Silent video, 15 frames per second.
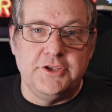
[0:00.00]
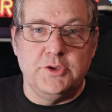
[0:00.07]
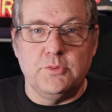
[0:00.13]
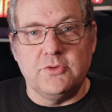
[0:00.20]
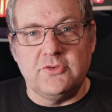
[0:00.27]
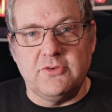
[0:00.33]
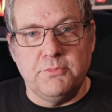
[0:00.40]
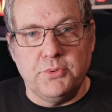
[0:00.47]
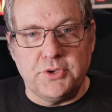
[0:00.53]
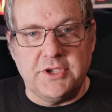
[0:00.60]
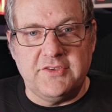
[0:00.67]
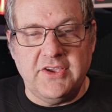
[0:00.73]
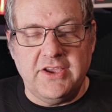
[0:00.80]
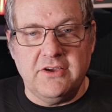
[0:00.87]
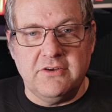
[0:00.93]
you want to
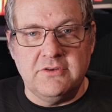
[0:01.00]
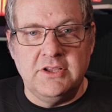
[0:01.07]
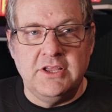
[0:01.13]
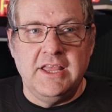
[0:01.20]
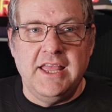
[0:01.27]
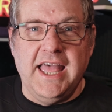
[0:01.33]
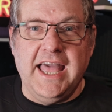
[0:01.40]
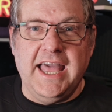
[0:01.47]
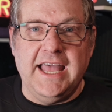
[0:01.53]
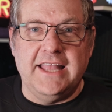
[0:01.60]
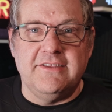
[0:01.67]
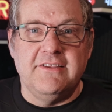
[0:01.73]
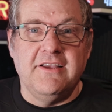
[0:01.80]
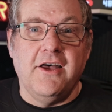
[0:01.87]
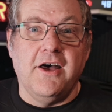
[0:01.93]
book it out
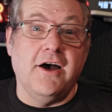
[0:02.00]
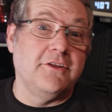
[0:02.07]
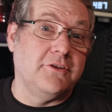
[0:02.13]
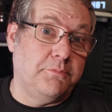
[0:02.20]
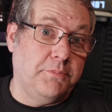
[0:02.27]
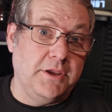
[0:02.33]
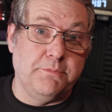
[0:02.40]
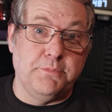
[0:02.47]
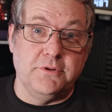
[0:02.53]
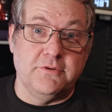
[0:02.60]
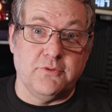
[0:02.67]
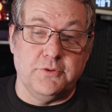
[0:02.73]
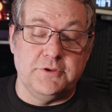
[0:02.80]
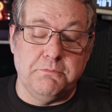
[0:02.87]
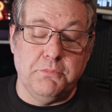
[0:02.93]
and other people
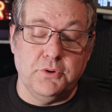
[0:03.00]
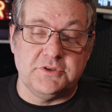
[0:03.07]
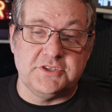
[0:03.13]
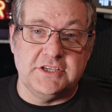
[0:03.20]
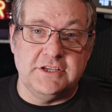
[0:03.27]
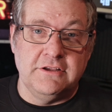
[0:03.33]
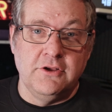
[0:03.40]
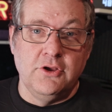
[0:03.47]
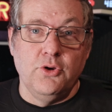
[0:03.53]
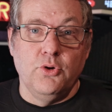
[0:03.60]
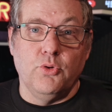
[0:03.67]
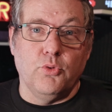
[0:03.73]
have already booked it,